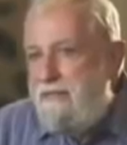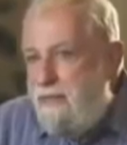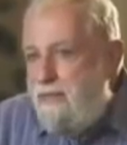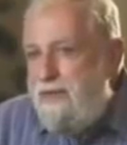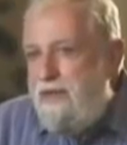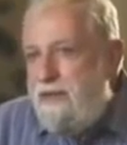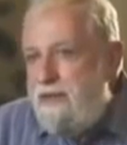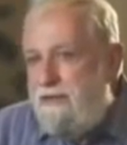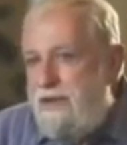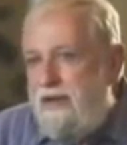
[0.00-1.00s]
important
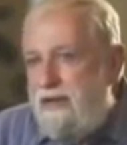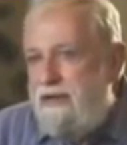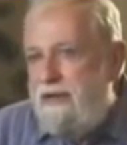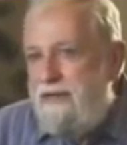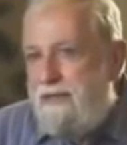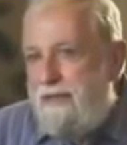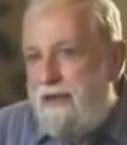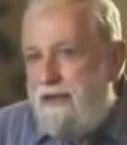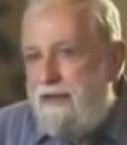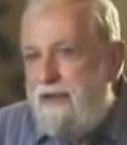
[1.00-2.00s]
thing to recognize
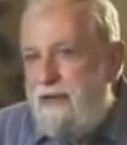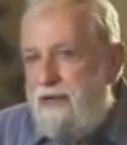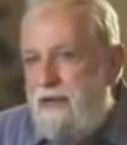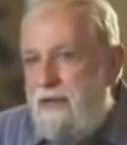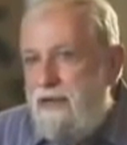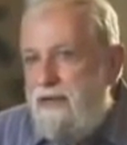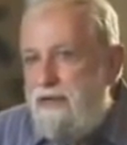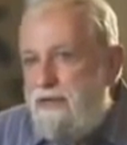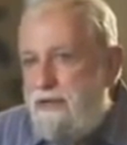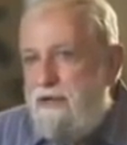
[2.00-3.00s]
about the
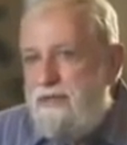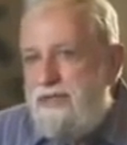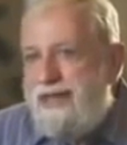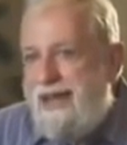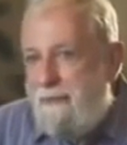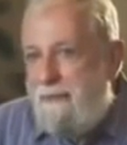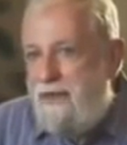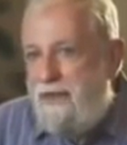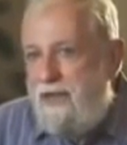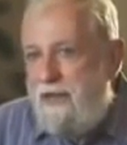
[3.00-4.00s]
term
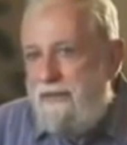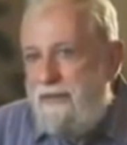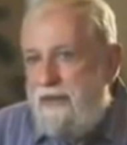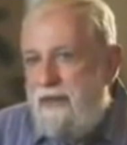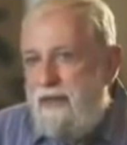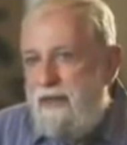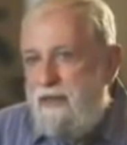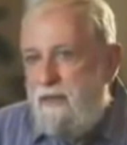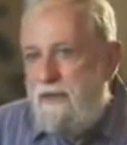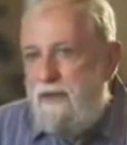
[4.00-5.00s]
psychopathy
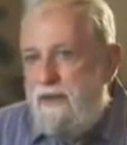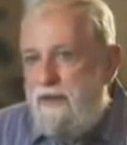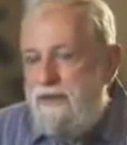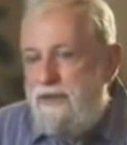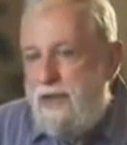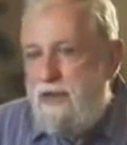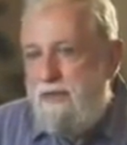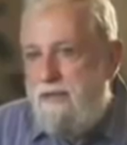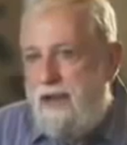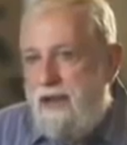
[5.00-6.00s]
and the word
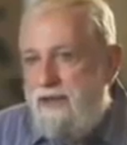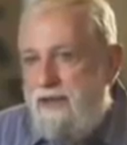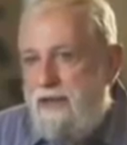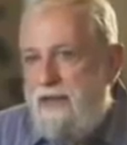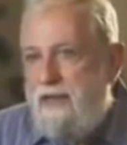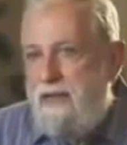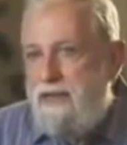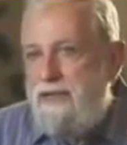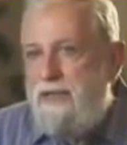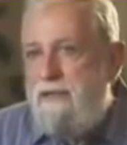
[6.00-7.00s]
psychopath
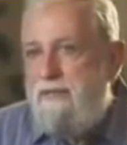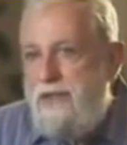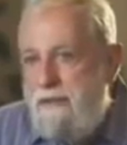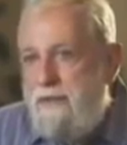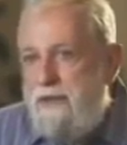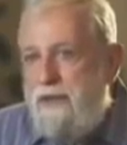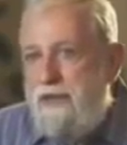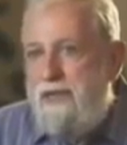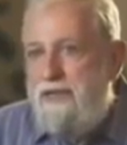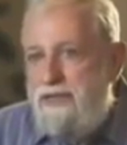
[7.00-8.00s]
is that people
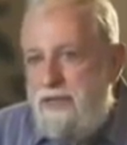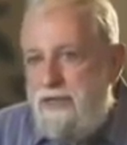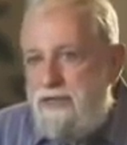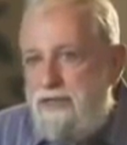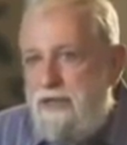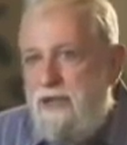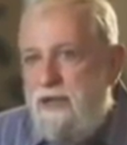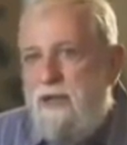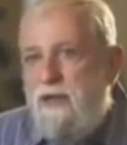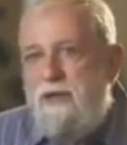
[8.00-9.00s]
exist
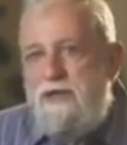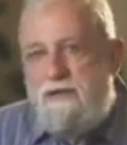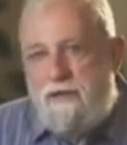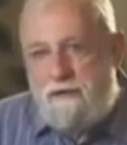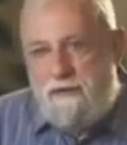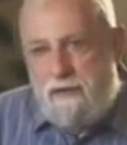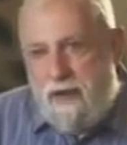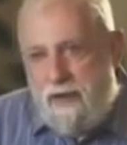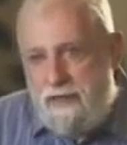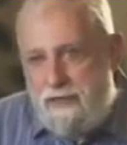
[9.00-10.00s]
who are different
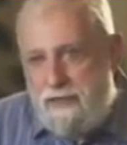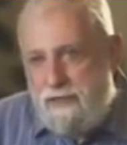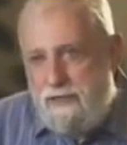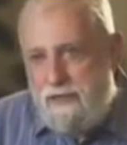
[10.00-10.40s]
from us.